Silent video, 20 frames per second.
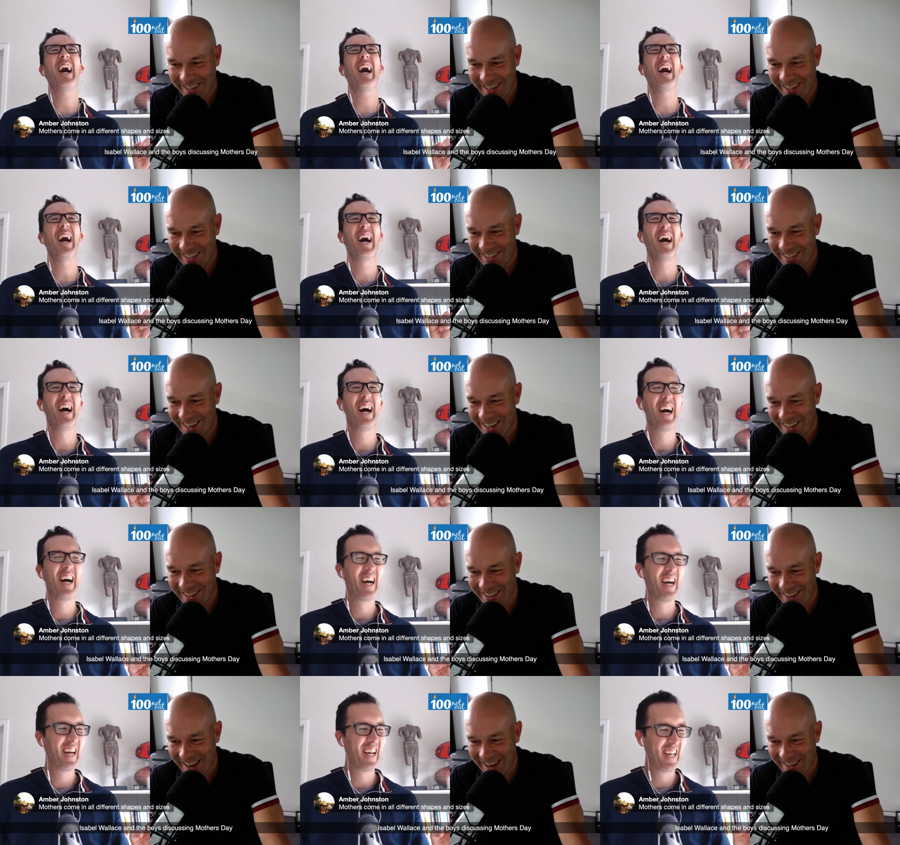Speaker 1: She
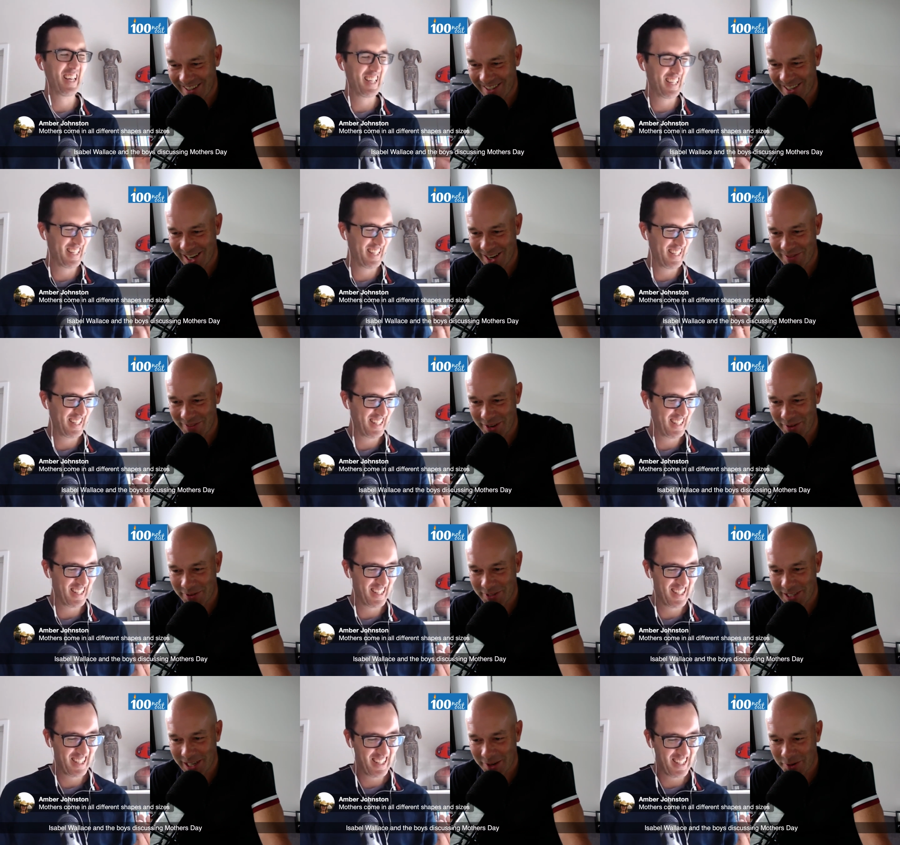said, "Thanks, team.
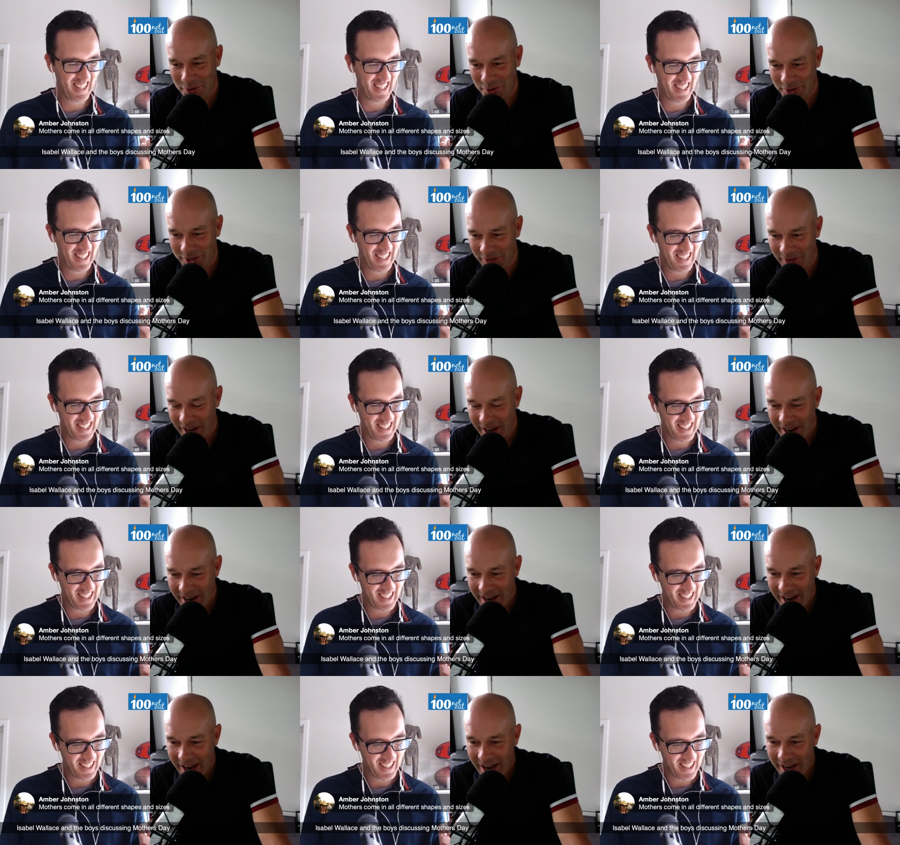That was so awesome."
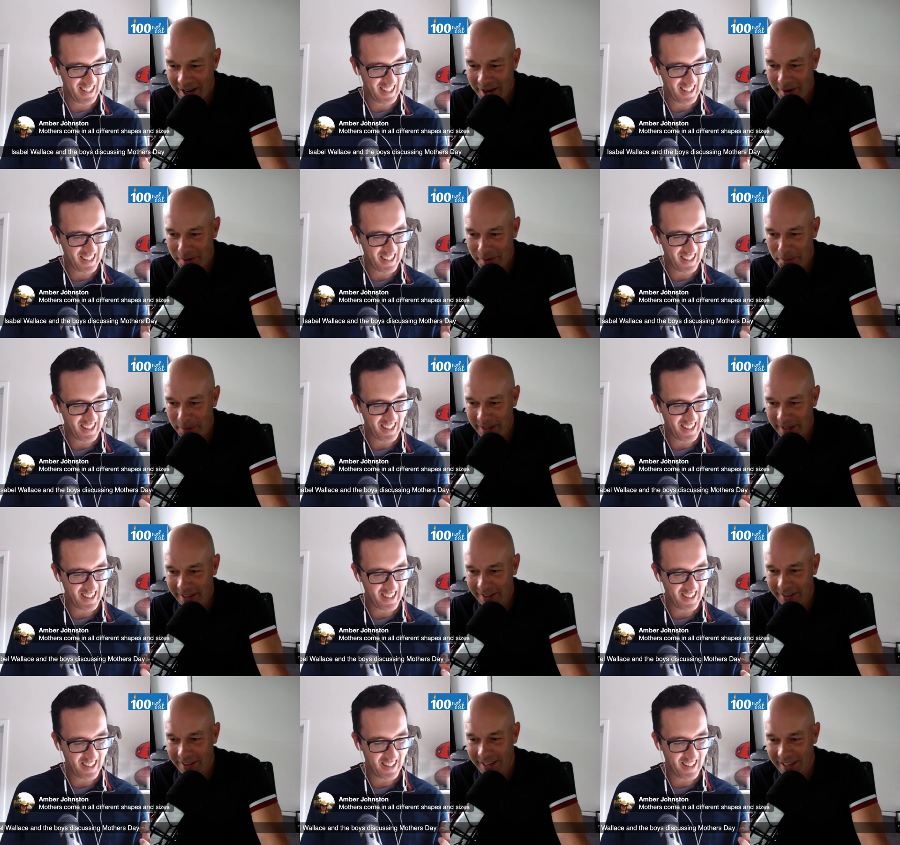Uh,
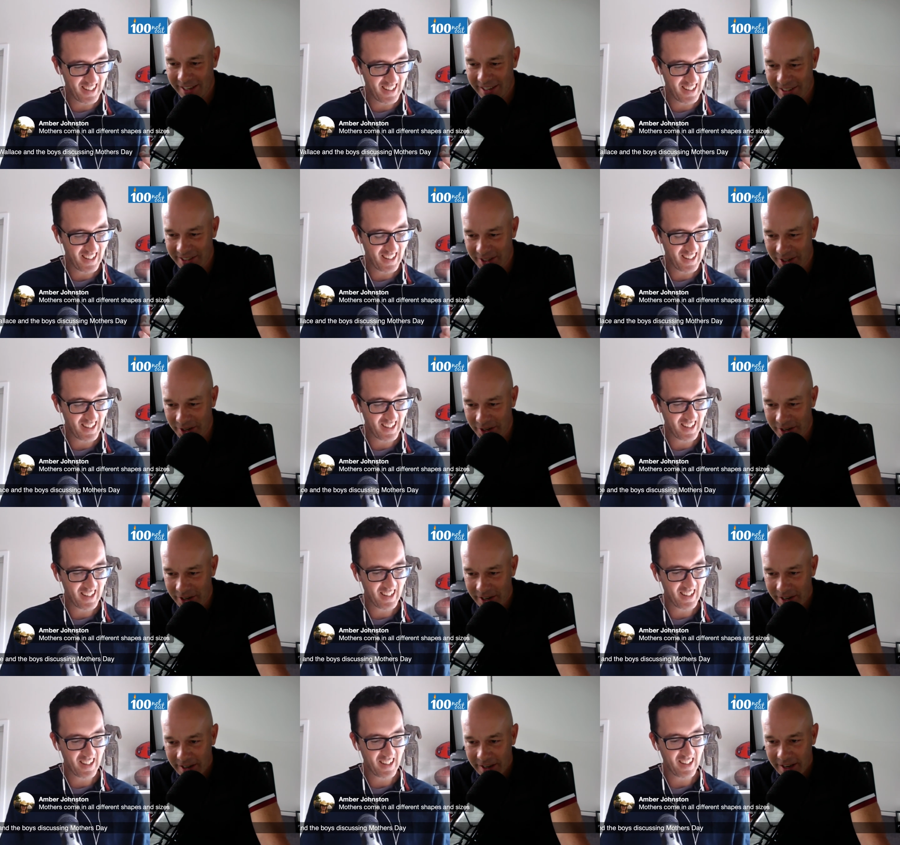but the other thing is
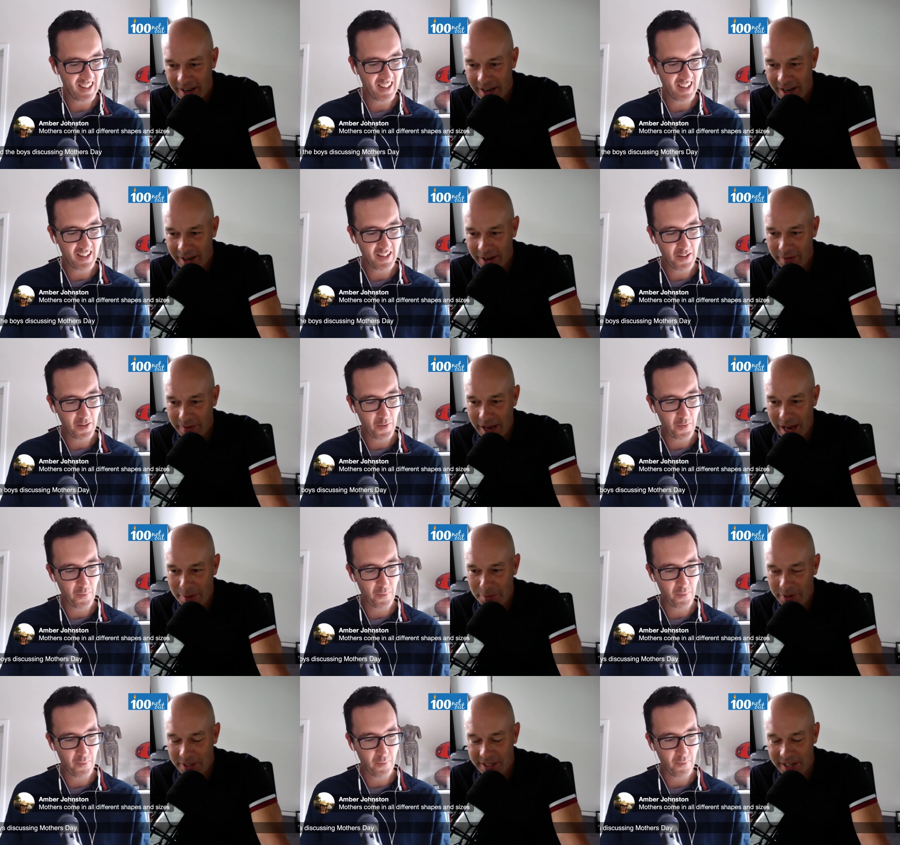too, um,
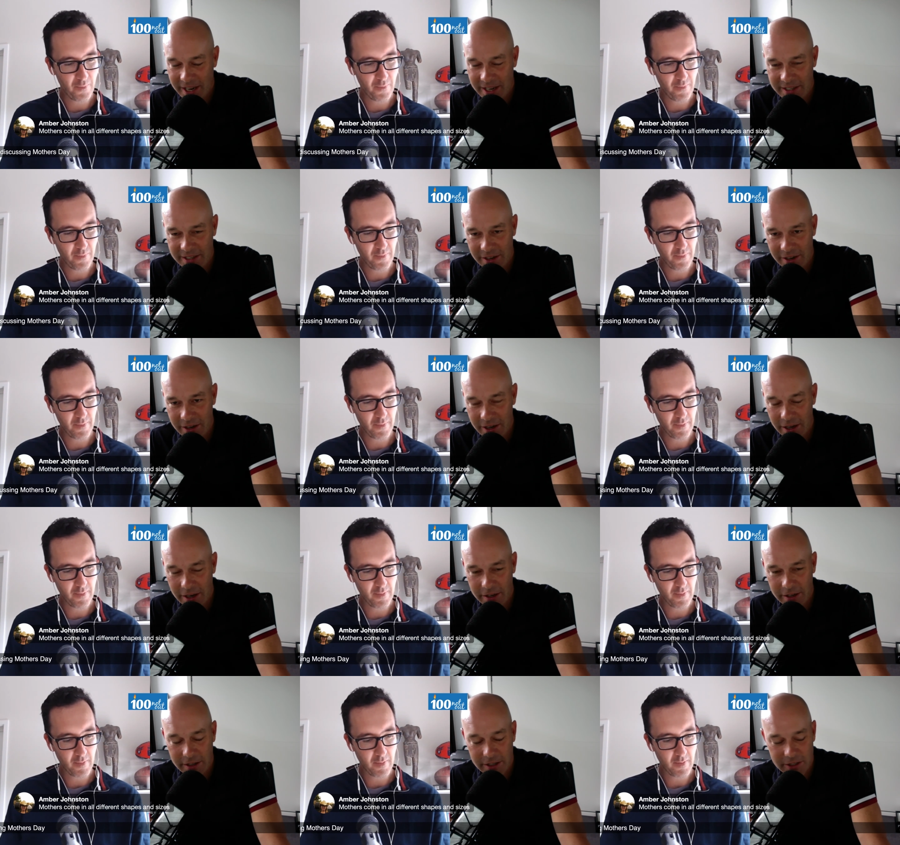Amber says, and,
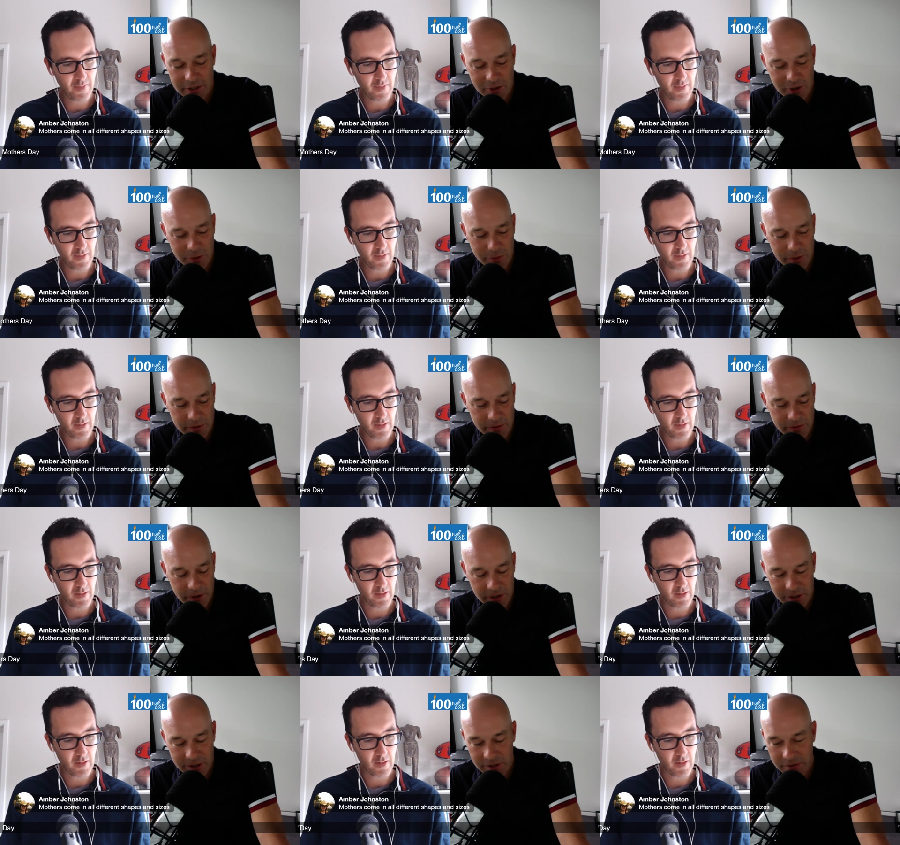I, and, this couldn't be
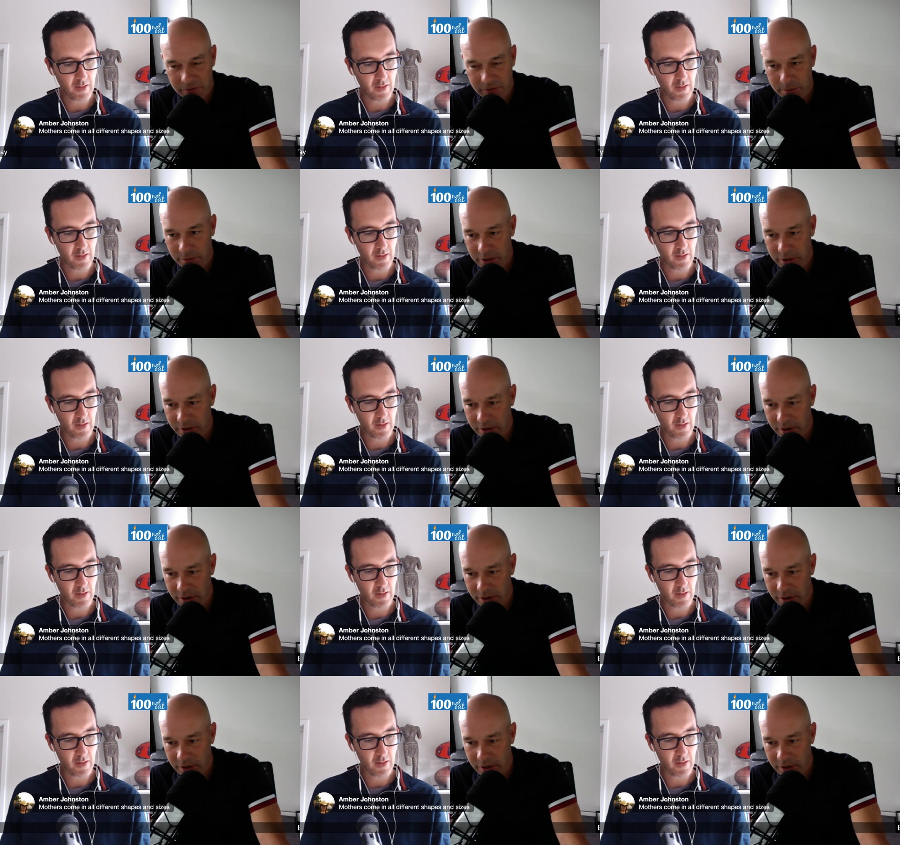further from the